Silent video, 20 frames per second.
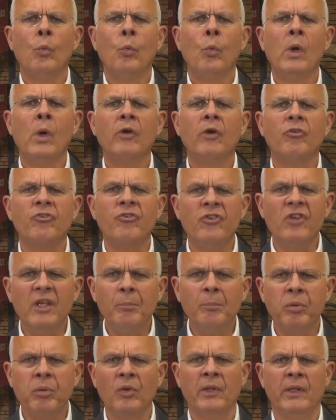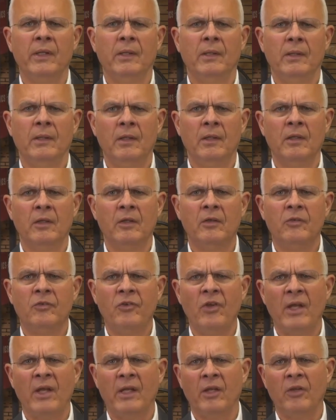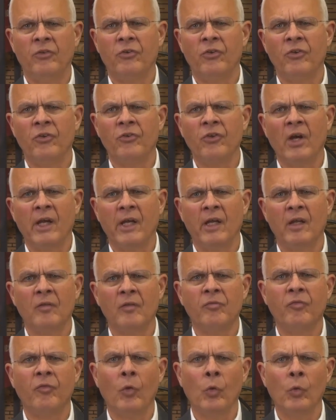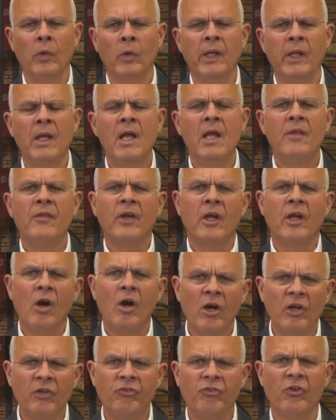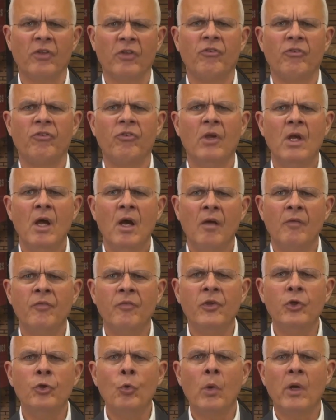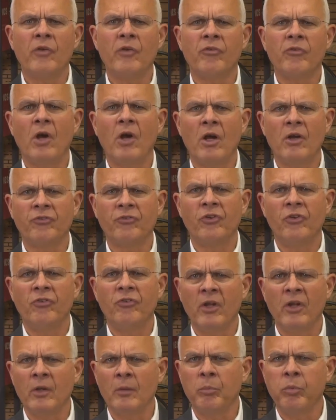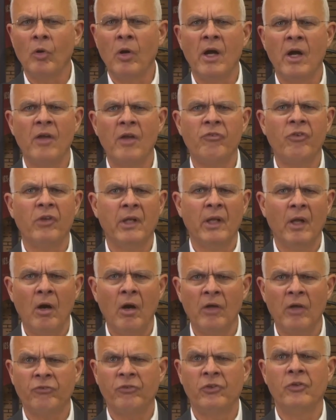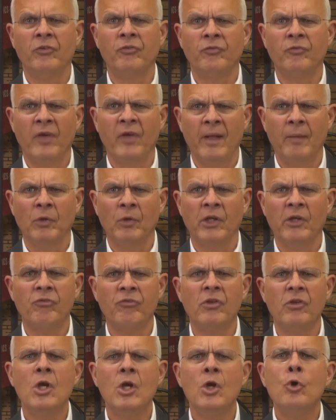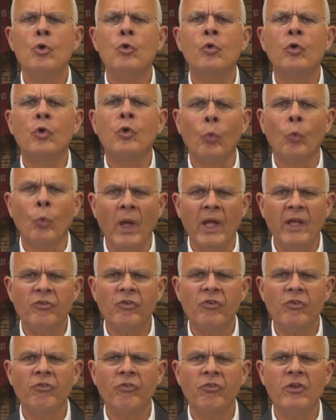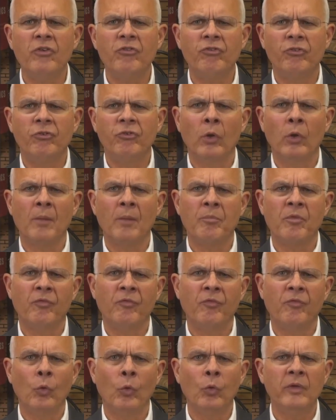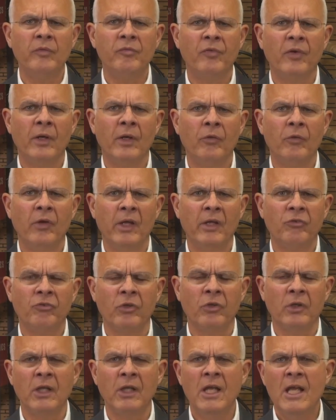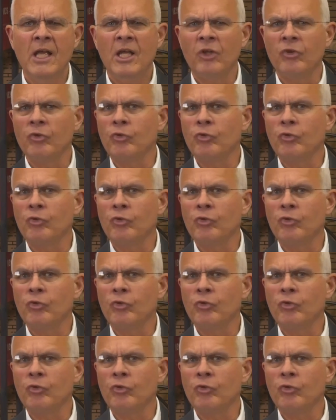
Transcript: We're deeply indebted to Diane Foley, the conscience of the U.S. hostage enterprise and hostage families, who courageously stood up the Foley Foundation in